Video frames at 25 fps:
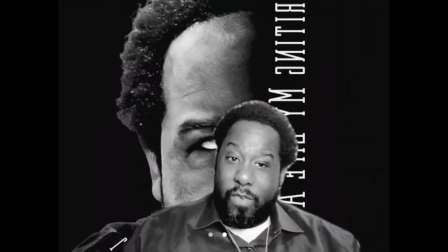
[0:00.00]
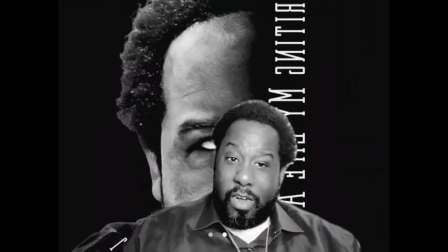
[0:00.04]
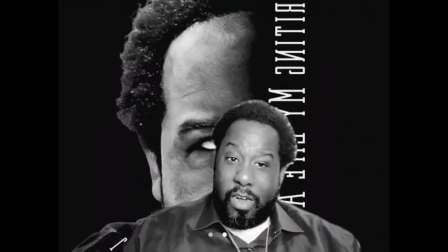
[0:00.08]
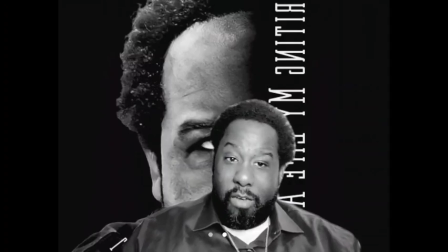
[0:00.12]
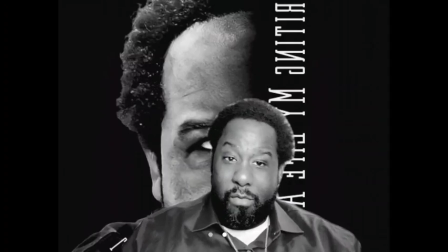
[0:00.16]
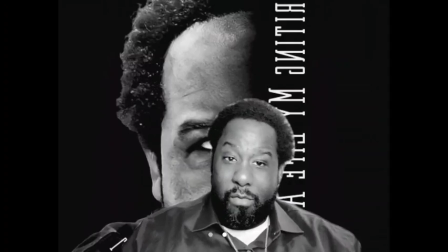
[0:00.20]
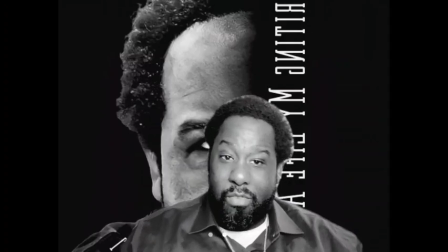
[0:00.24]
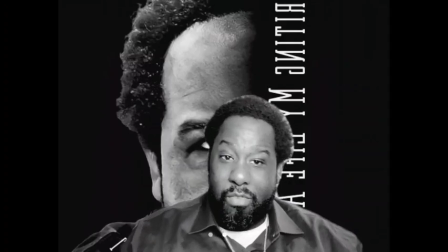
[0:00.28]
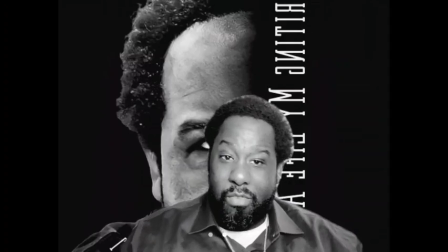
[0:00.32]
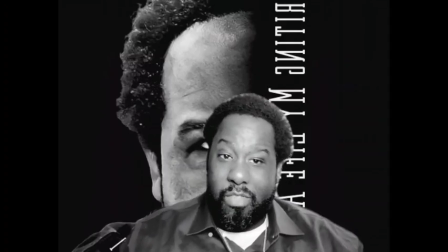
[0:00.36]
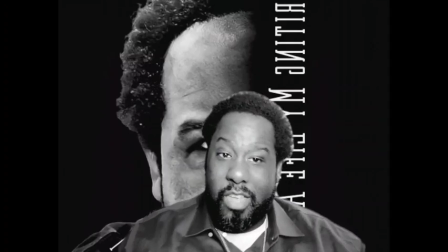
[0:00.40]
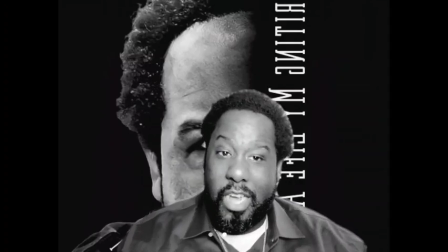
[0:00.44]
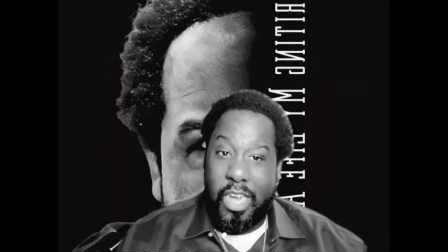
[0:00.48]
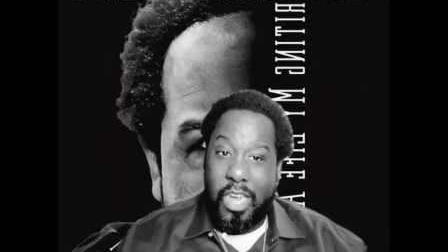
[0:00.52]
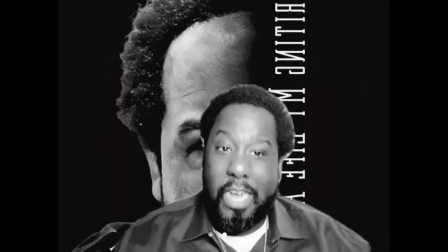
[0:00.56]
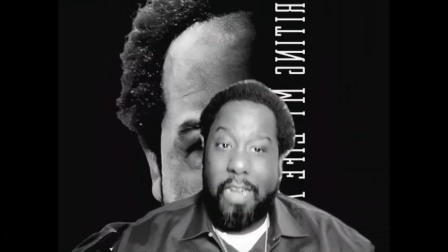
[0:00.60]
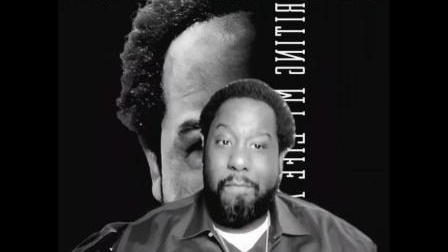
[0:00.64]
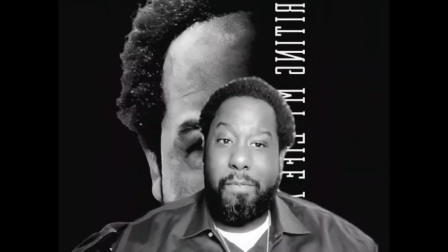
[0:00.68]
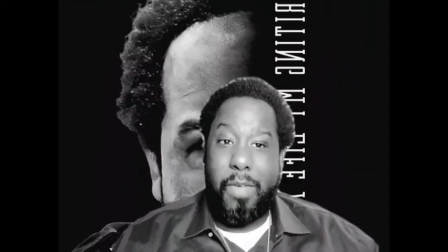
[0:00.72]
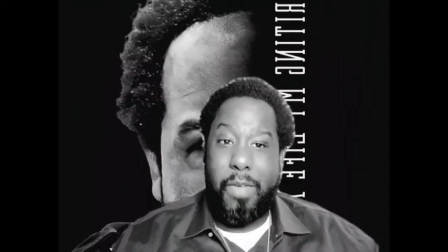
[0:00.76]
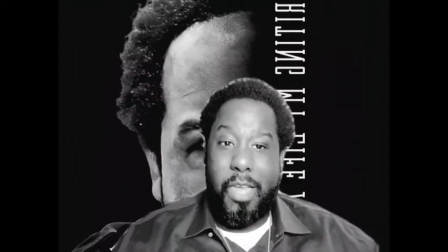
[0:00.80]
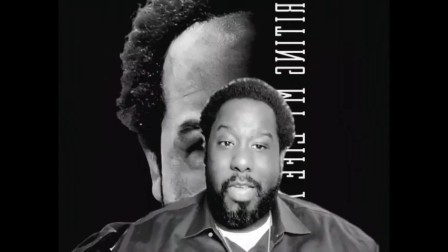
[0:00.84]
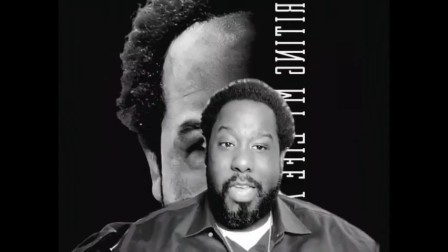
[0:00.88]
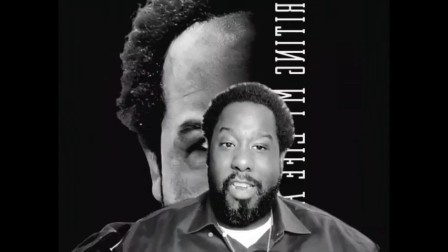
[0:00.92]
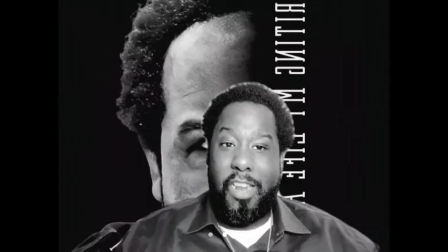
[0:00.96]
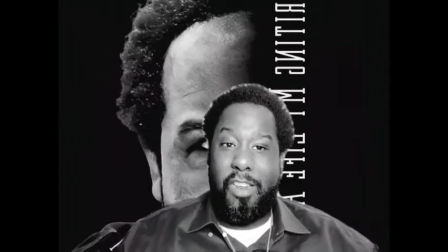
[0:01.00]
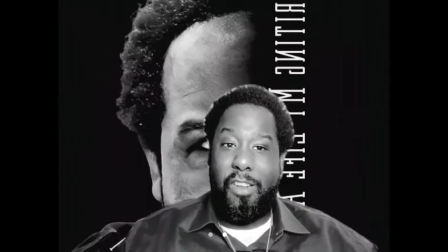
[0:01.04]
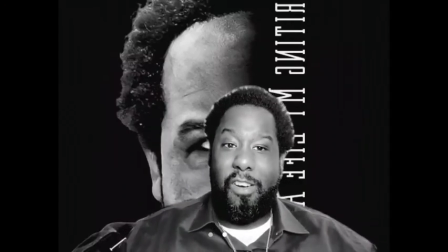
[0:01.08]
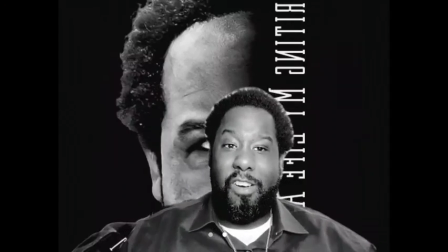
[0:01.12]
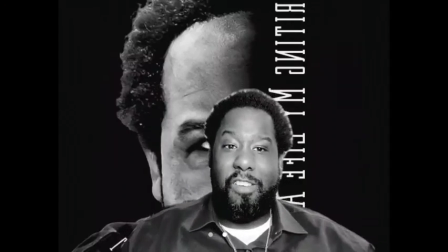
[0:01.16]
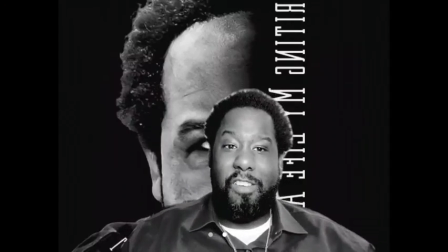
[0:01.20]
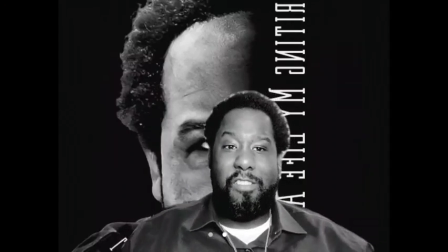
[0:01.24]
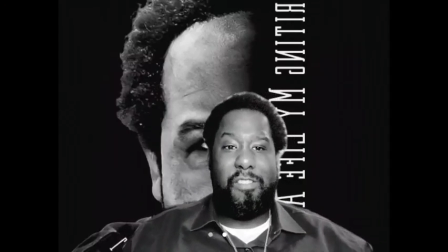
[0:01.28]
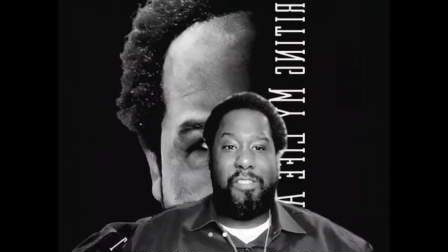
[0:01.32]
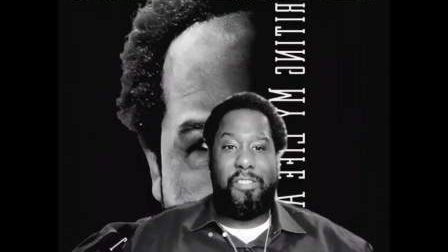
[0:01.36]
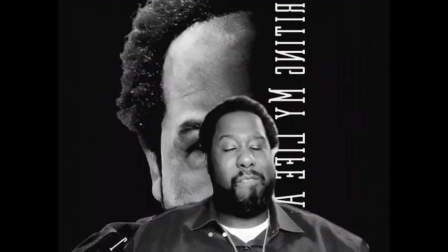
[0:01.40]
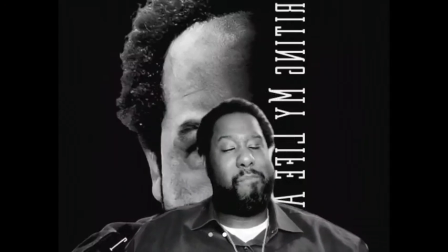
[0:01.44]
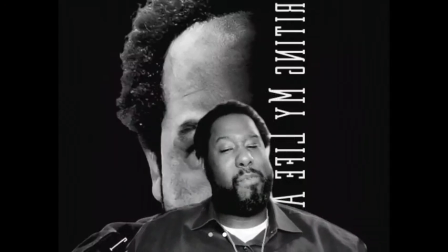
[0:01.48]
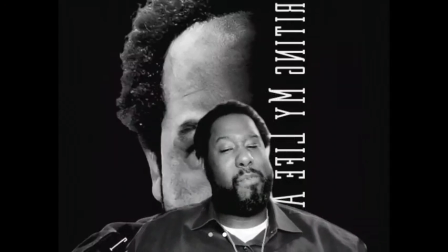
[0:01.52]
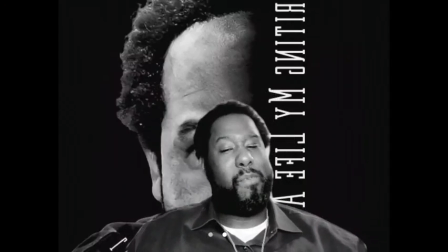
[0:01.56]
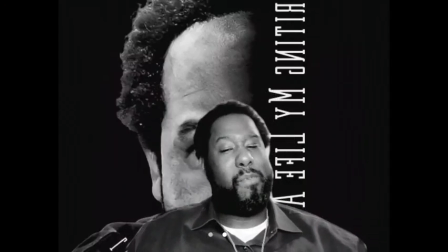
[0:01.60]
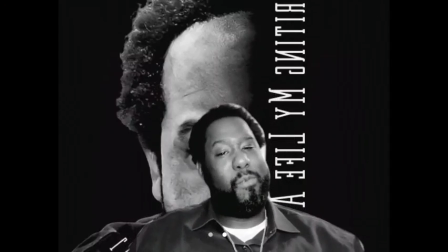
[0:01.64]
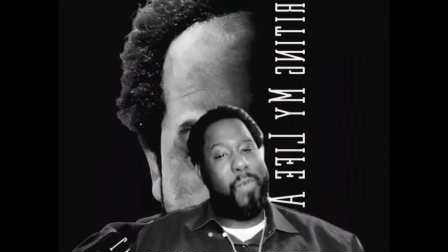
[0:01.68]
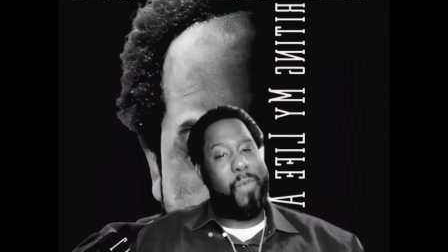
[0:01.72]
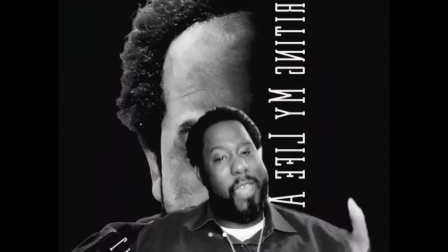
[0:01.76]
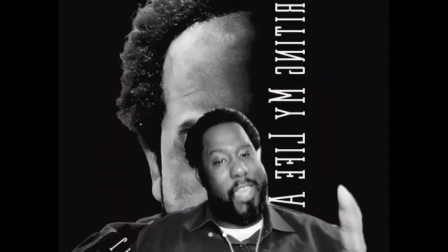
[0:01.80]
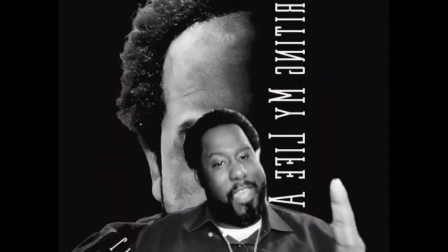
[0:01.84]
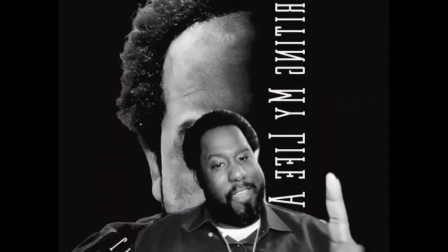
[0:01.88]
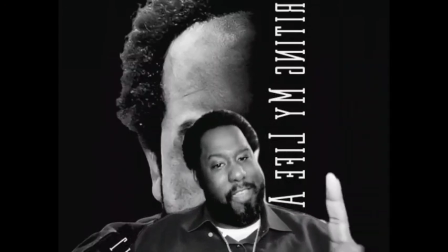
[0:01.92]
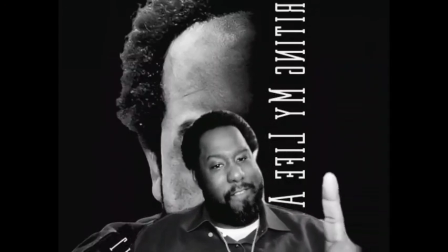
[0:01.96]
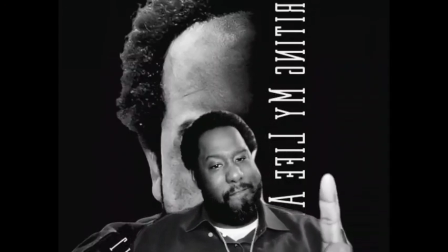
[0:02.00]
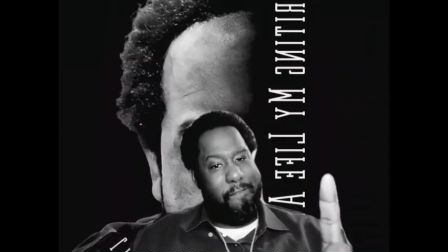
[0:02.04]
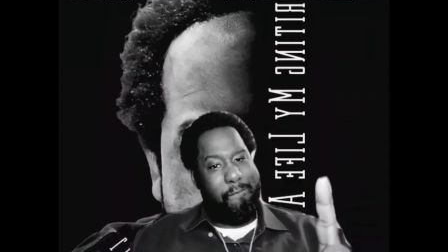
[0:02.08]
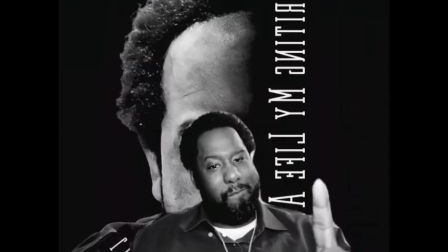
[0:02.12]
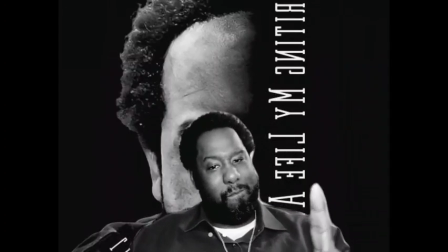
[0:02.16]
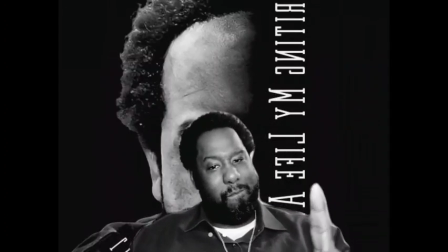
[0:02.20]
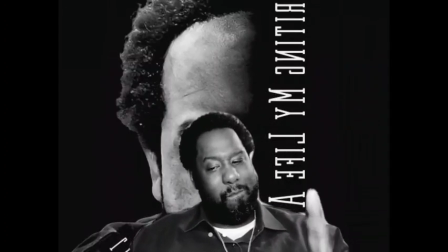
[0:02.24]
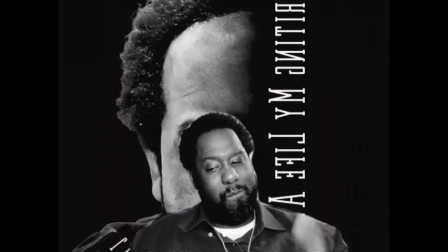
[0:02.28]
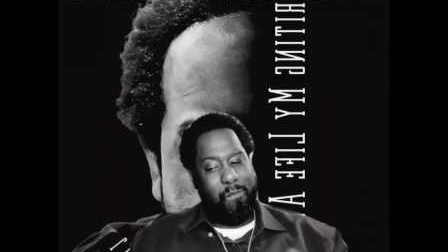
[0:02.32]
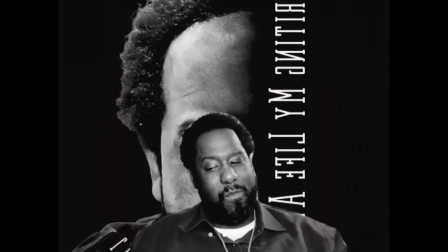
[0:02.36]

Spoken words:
Stephane Roche, the complicated author. But wait,